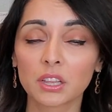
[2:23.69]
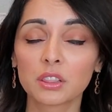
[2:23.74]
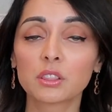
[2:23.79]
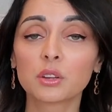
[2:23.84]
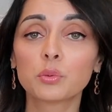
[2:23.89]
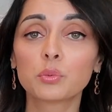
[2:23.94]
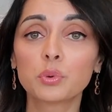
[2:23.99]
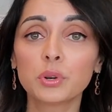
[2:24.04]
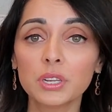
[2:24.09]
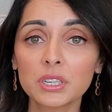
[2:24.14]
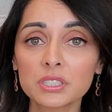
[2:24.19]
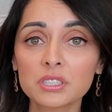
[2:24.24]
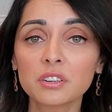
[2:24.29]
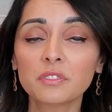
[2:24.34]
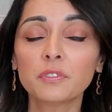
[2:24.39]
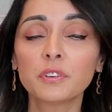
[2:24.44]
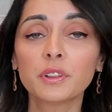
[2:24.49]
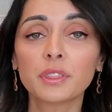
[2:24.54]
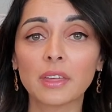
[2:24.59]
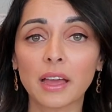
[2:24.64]
The
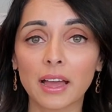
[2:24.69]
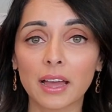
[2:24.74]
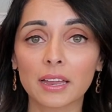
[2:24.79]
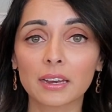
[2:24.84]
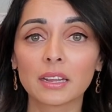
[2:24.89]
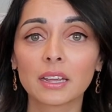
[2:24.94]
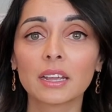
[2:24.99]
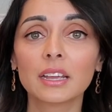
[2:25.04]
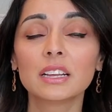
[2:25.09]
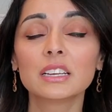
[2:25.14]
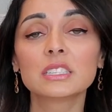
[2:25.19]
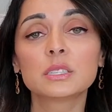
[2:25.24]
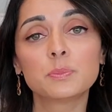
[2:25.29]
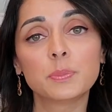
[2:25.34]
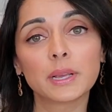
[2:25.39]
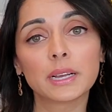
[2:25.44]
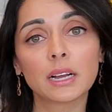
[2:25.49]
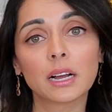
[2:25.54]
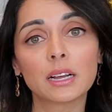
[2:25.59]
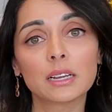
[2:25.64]
reason for that is
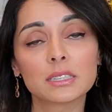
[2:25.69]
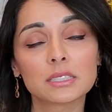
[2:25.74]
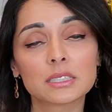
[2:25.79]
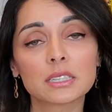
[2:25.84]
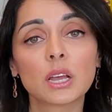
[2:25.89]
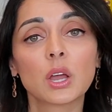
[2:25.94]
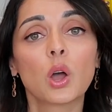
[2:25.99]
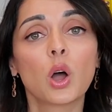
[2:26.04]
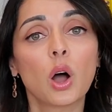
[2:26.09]
because